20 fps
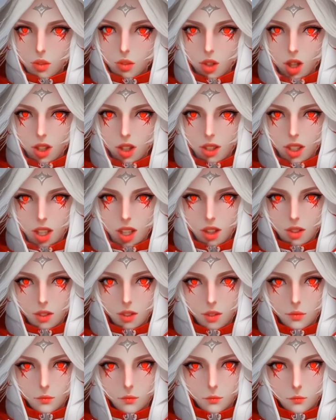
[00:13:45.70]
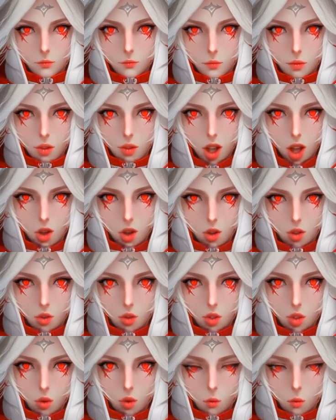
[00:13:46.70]
Not again. Not her,
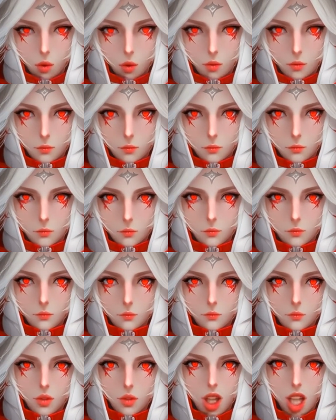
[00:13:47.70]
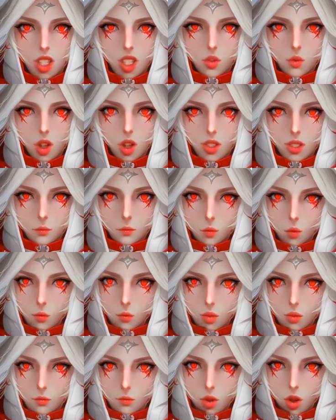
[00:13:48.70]
too. I tried to
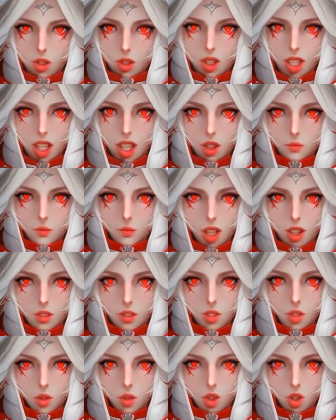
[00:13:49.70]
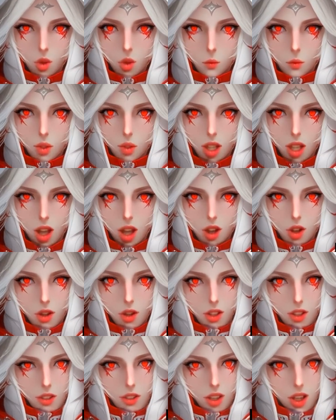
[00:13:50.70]
move the fallen head of that little girl with care,
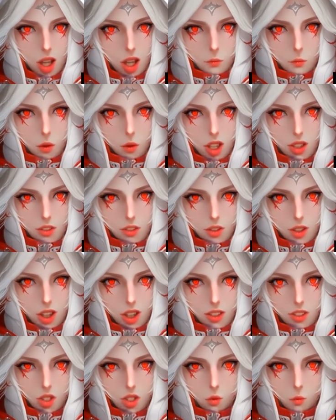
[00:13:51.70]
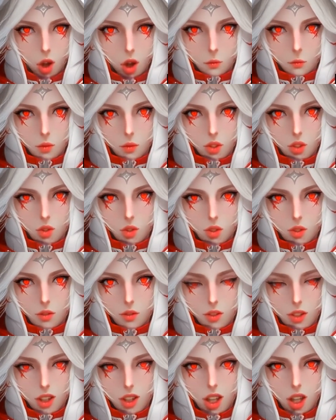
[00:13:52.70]
and placed it at its correct
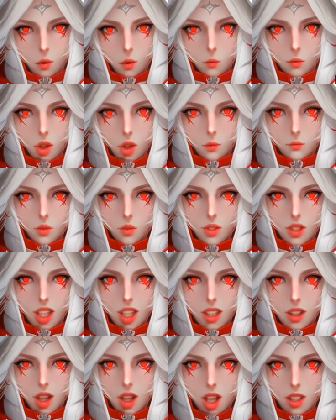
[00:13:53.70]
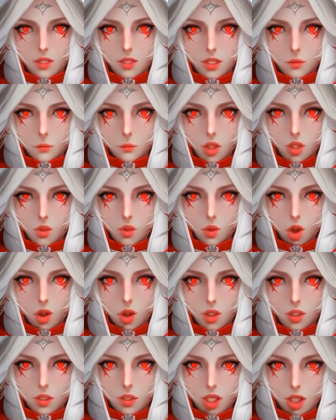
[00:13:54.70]
position, and without delay casted my
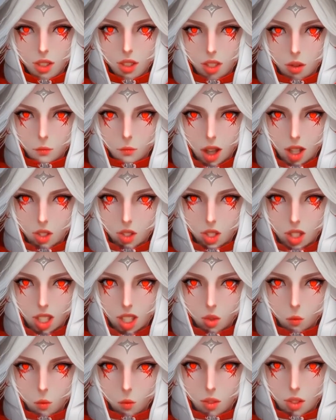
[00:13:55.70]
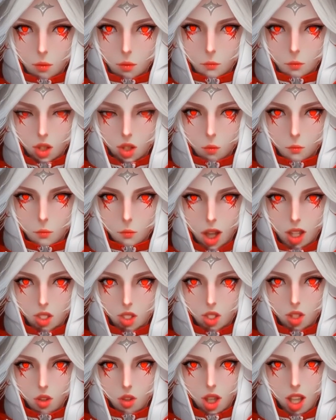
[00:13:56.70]
strongest healing magic as with as much
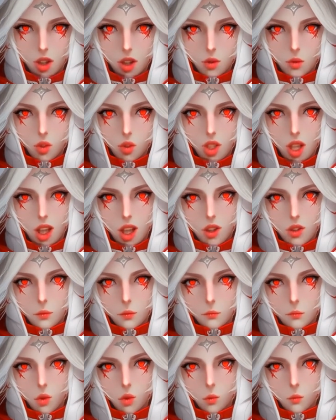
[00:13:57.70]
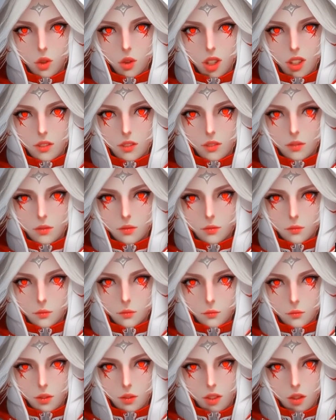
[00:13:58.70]
magical energy I could imbue in it.
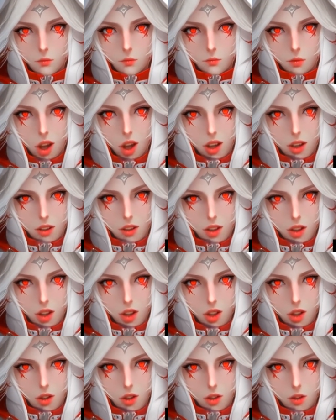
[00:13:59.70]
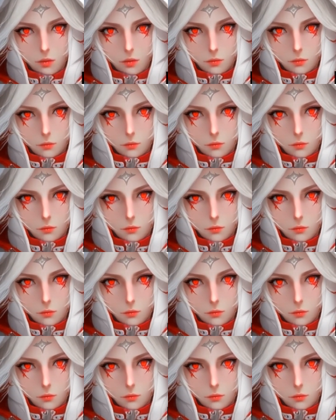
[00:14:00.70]
Divine heal.